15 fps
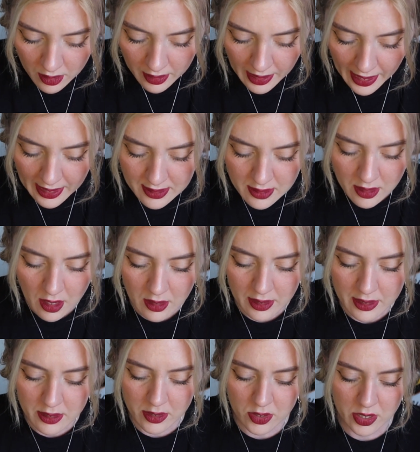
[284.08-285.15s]
Yeah, it's got
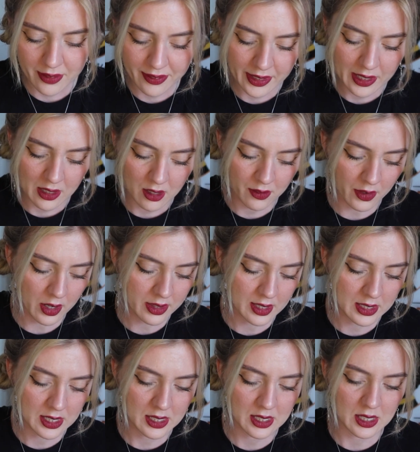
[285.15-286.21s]
like certificate of
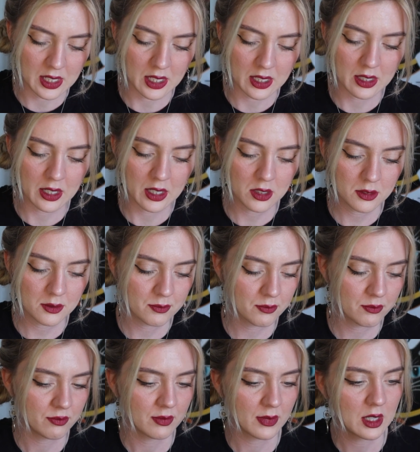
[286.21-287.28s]
authenticity in there.
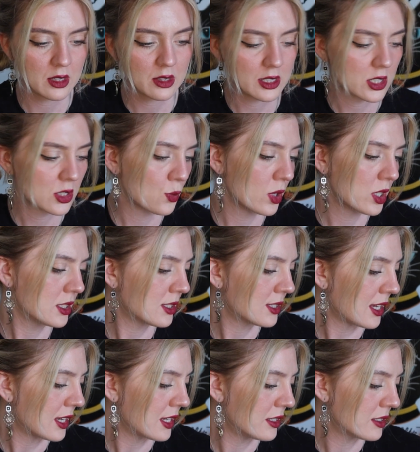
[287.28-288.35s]
This one
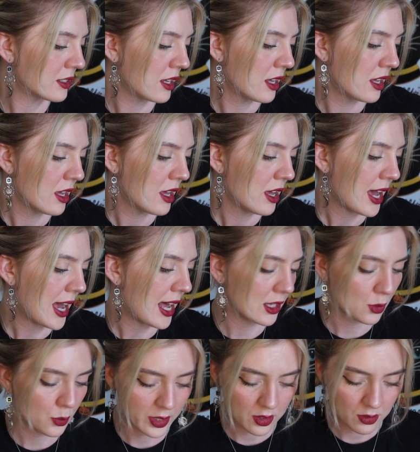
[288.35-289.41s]
says
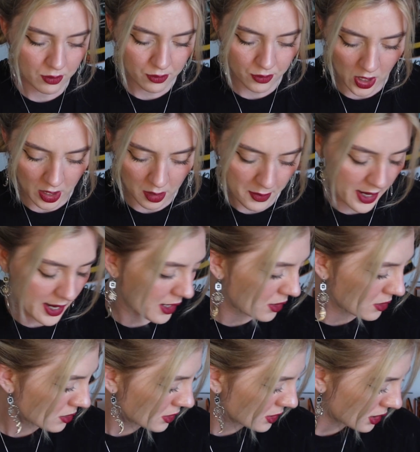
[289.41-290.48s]
Halloween
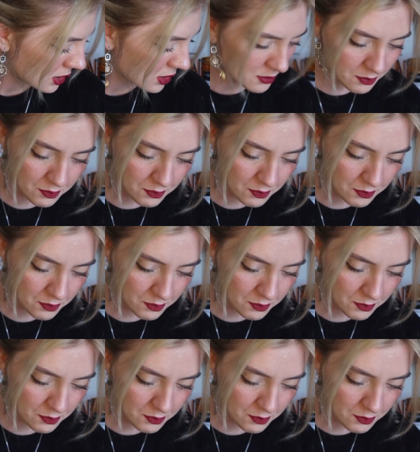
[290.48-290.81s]
farmhouse.